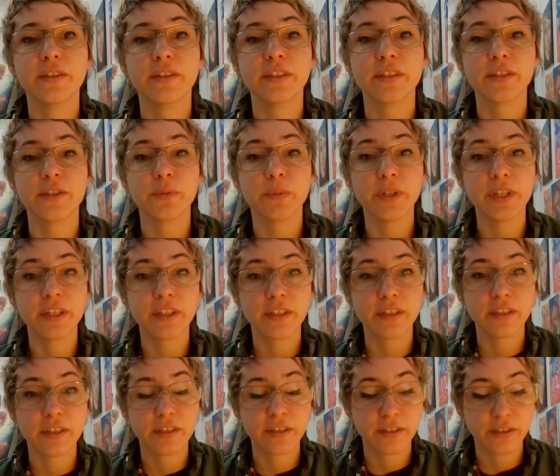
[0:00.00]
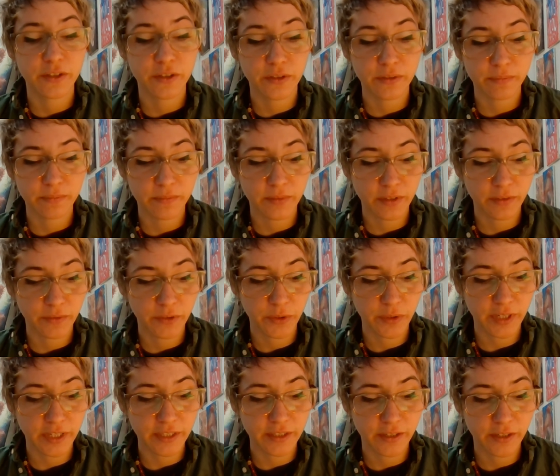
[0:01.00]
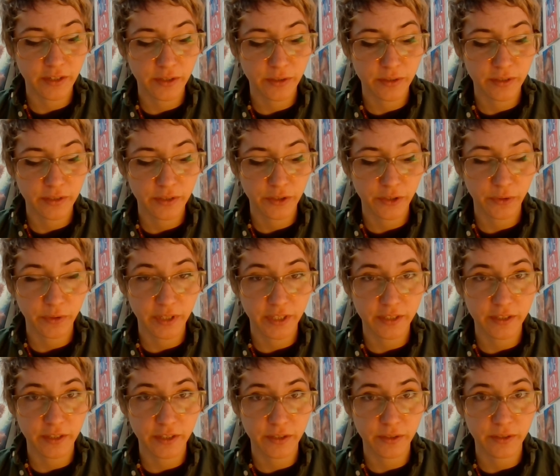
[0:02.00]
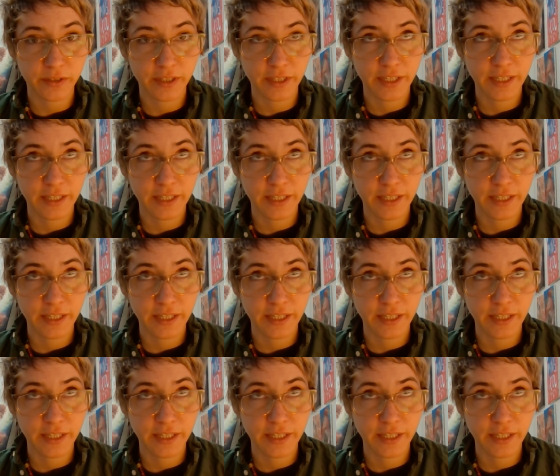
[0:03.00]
this week, a few nights ago, 2 nights ago.